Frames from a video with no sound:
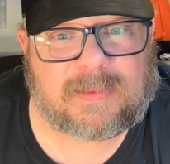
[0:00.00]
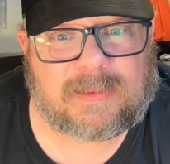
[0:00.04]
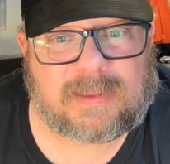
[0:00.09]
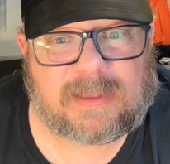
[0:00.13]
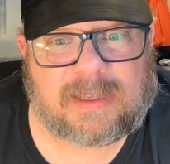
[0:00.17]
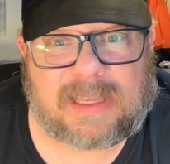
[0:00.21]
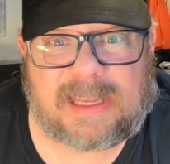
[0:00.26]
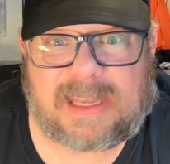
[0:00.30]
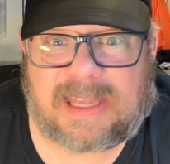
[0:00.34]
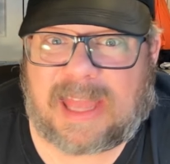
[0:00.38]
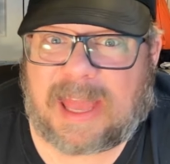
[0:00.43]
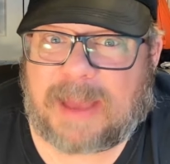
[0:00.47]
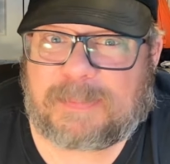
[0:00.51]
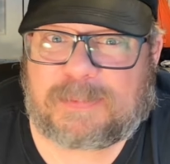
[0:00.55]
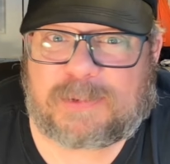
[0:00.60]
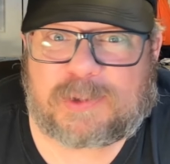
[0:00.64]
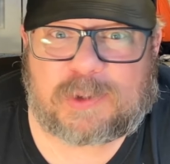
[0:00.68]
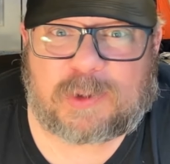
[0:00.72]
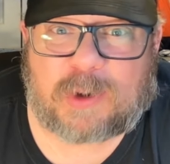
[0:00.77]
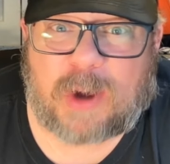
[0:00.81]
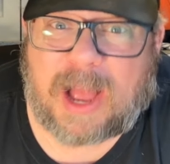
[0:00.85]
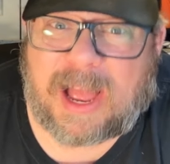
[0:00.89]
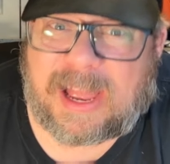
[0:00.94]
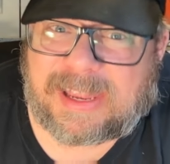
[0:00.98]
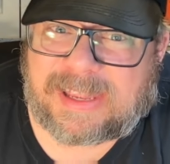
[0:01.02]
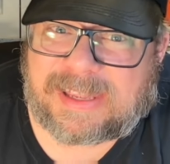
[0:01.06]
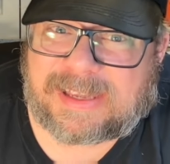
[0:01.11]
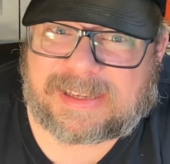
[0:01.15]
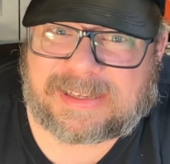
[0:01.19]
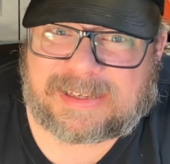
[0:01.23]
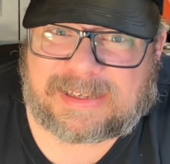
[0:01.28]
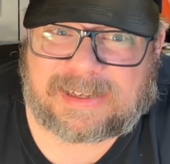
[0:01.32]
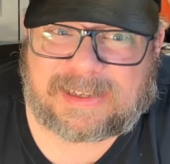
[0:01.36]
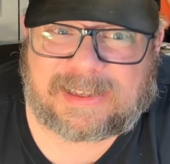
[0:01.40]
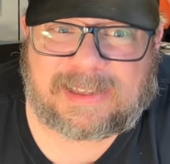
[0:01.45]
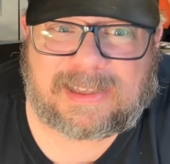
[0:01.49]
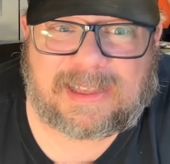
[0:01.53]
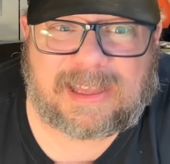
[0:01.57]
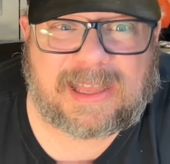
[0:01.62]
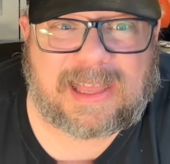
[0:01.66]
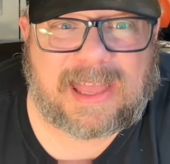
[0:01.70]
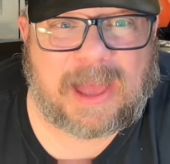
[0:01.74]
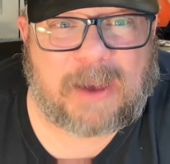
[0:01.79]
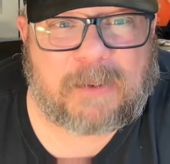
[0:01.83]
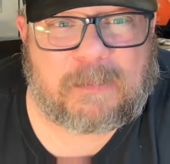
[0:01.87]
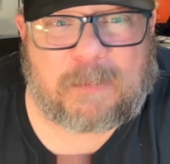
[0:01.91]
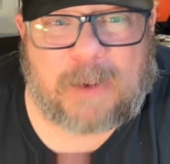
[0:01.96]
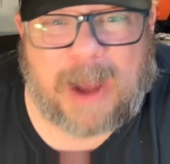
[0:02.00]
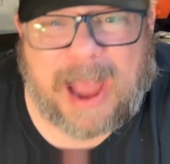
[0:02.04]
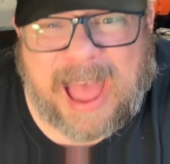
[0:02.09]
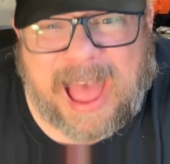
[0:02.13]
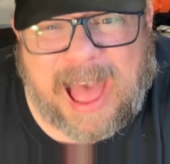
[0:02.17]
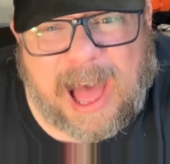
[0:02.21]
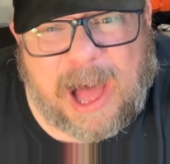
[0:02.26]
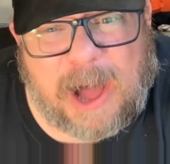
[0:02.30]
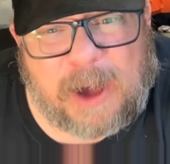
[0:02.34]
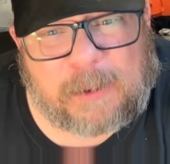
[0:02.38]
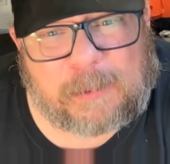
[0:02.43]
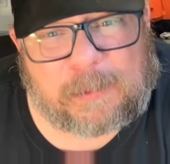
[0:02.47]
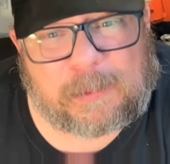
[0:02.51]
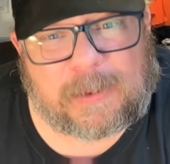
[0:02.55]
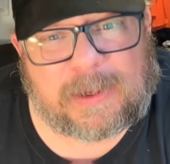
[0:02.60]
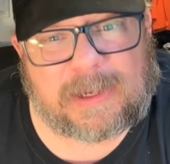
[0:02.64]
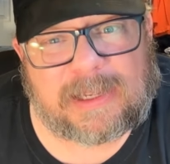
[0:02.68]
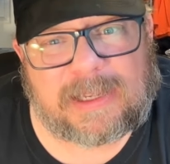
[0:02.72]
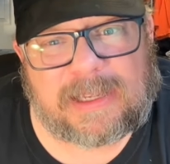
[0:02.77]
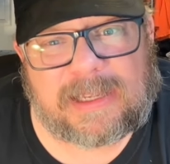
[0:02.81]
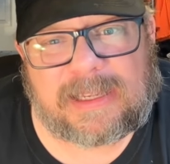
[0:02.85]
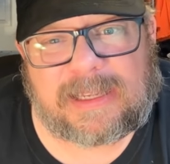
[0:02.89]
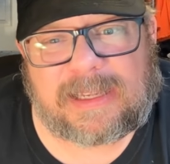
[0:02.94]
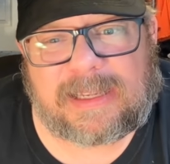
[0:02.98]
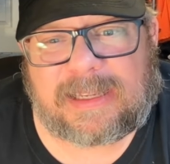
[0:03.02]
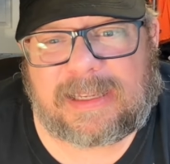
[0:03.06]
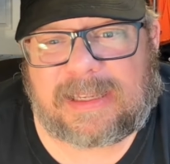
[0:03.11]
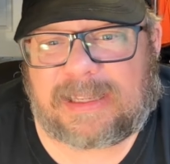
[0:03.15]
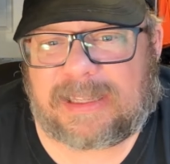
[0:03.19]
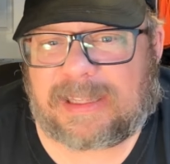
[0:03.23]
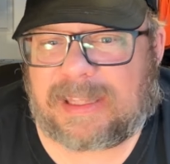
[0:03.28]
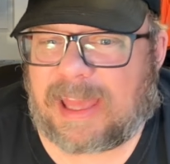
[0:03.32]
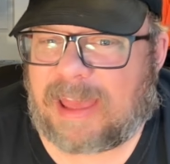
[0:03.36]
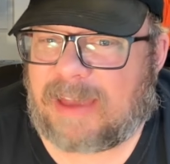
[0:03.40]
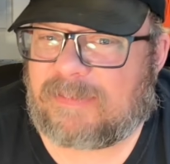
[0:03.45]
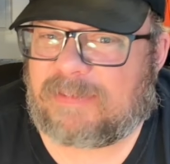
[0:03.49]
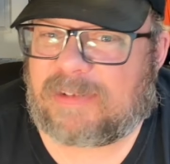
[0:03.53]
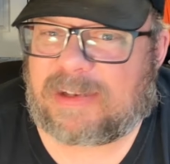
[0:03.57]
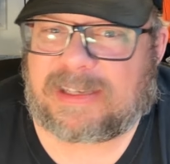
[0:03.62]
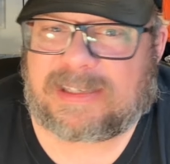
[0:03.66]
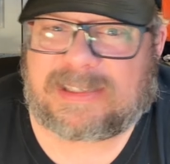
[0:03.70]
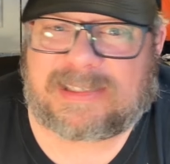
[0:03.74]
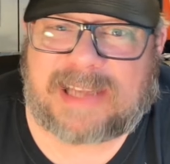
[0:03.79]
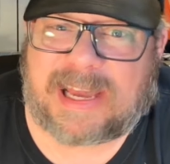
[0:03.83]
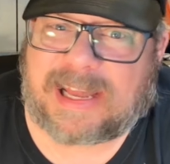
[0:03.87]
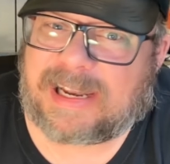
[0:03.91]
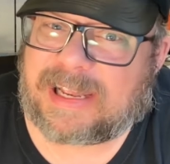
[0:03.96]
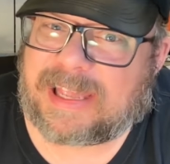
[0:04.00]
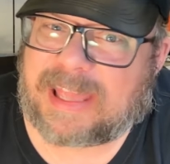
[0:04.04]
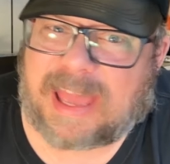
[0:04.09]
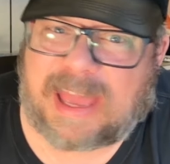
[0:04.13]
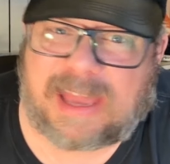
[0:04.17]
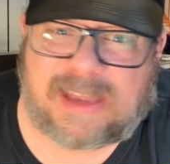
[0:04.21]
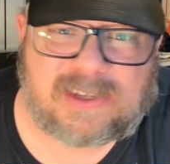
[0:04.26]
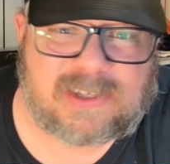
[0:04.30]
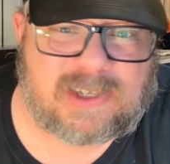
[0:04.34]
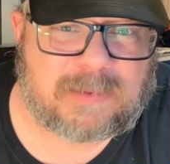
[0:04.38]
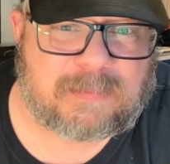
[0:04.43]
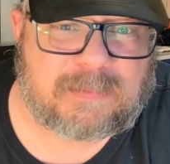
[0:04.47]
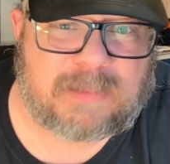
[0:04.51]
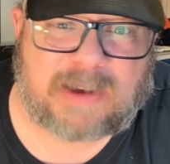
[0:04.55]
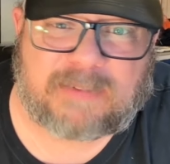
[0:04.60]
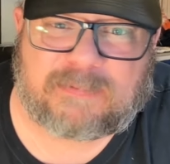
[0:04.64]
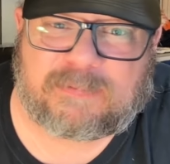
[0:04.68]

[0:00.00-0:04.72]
He kept trying. Wow. Kevin, dedication, my